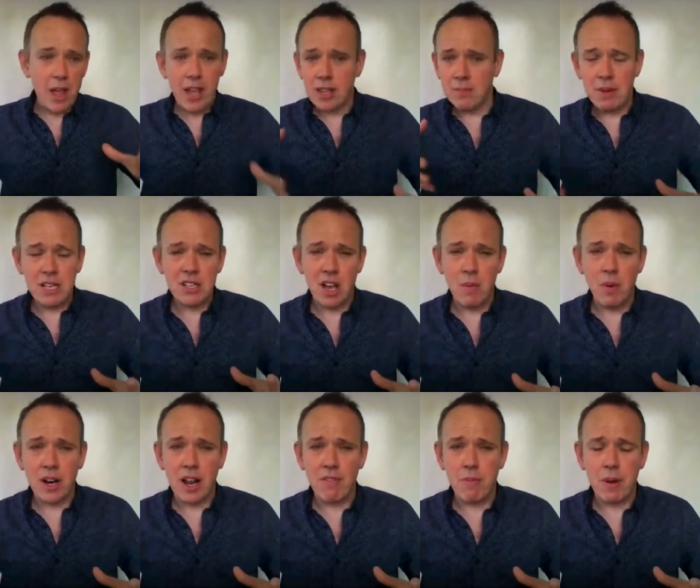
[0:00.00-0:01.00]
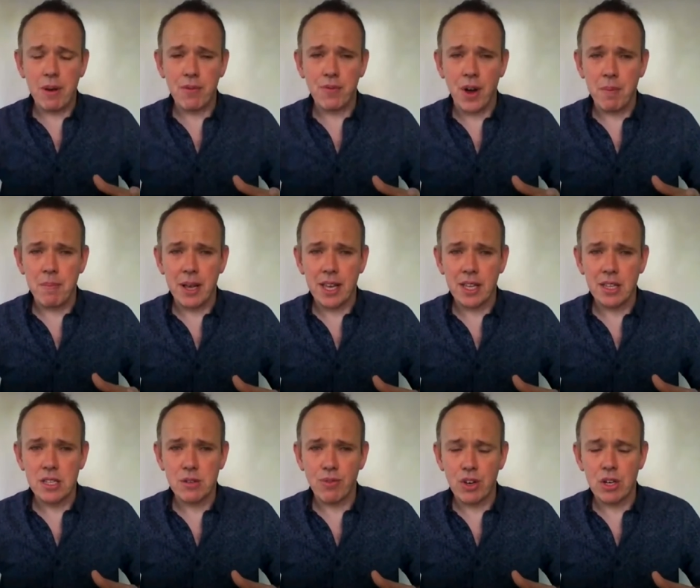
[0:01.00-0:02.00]
In the meantime, we're going to have a bit of fun making
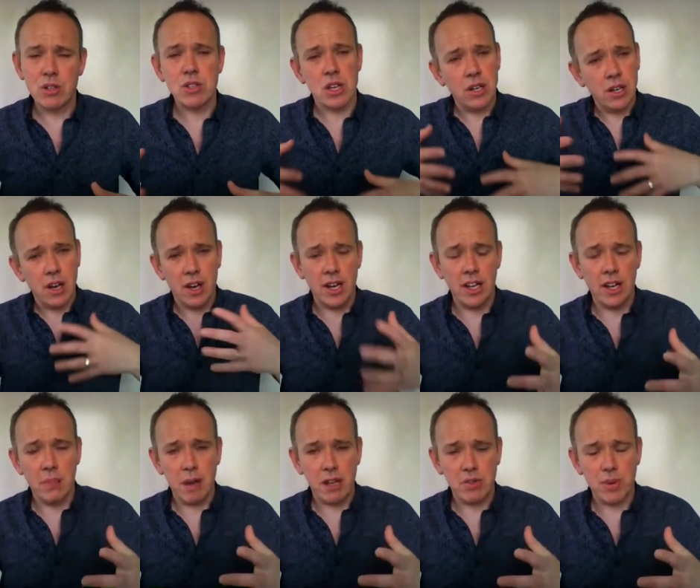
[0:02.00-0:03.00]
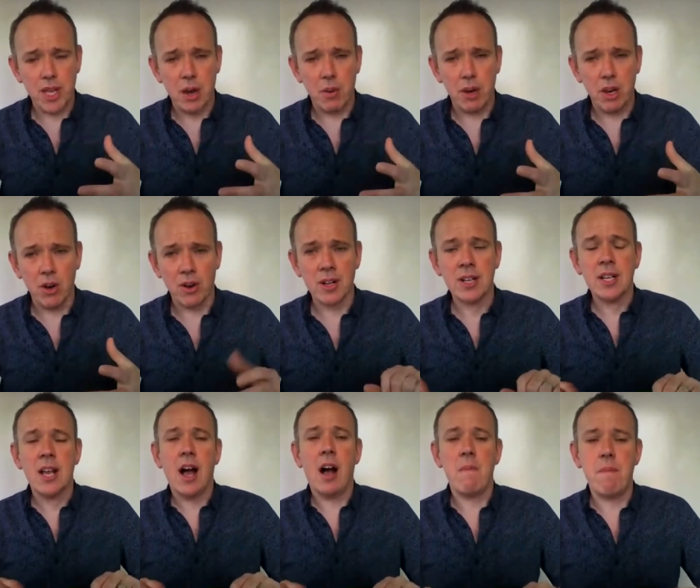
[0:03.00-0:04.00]
these foods and learn a little bit as we go along.
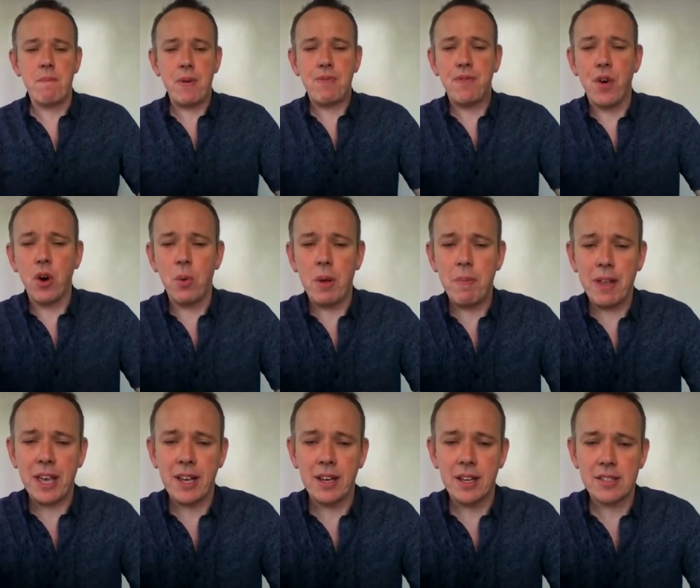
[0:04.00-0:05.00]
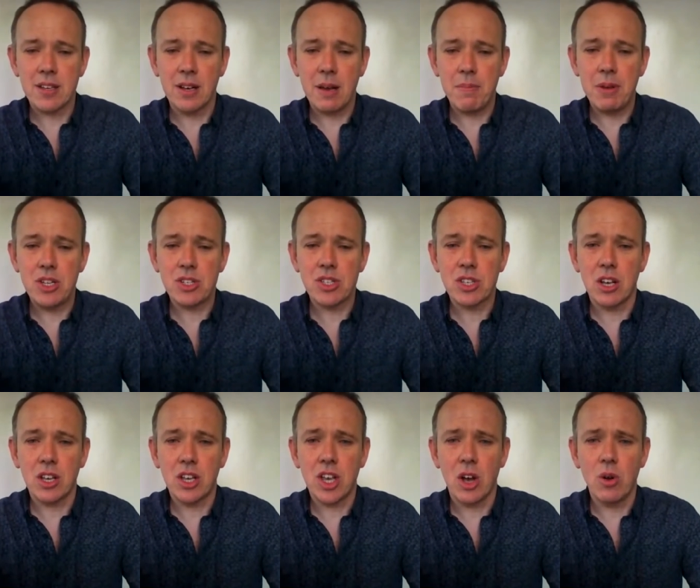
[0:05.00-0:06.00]
Before we begin, so let me just
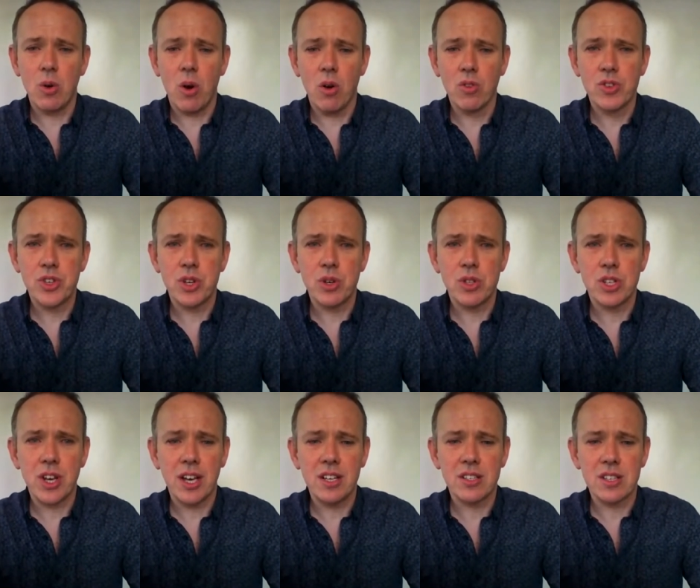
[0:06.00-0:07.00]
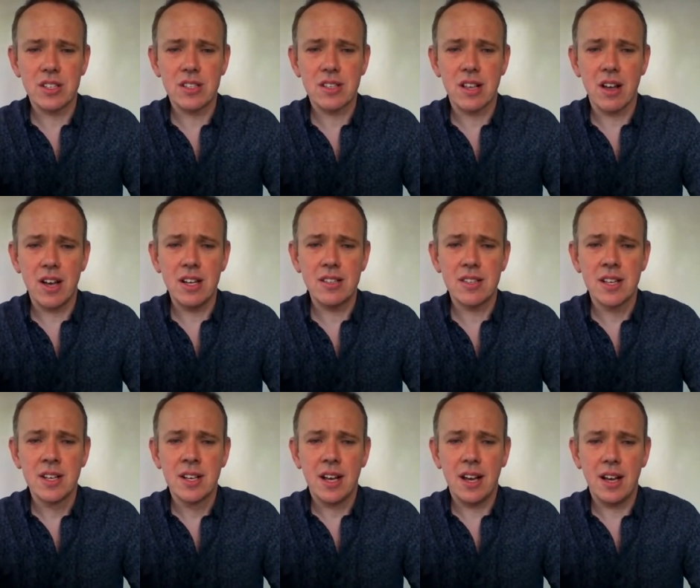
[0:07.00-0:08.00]
go onto today's
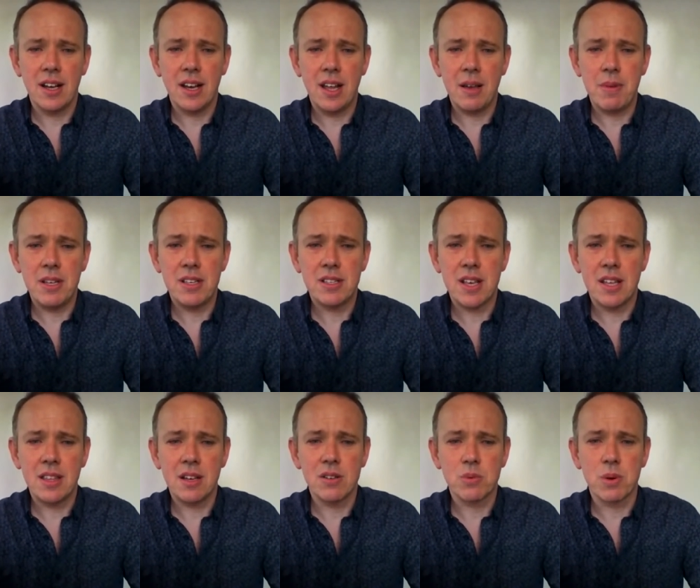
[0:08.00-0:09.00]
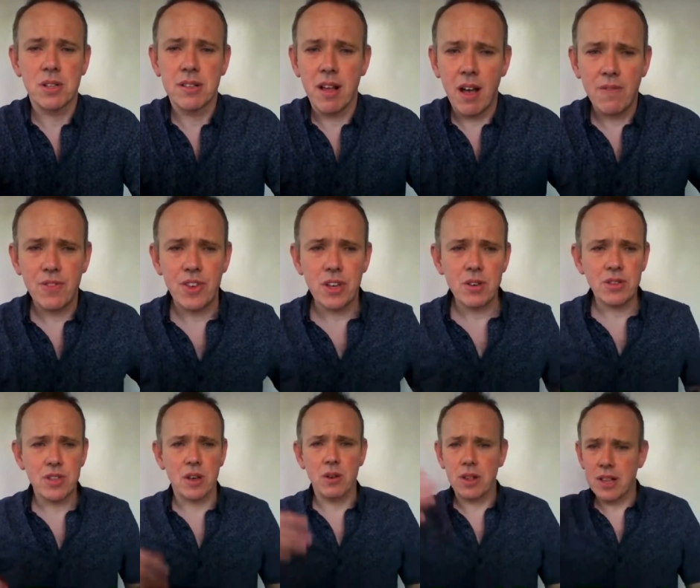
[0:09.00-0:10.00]
slides. Let me send those ones live to you.
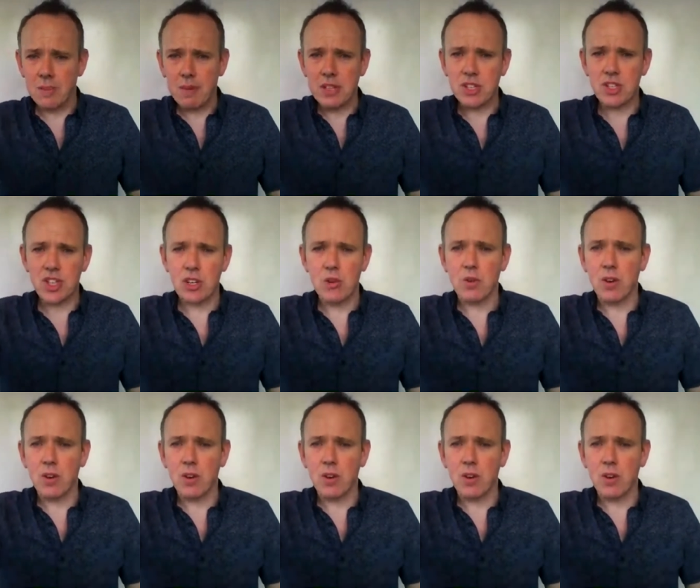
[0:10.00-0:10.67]
So let me just show you.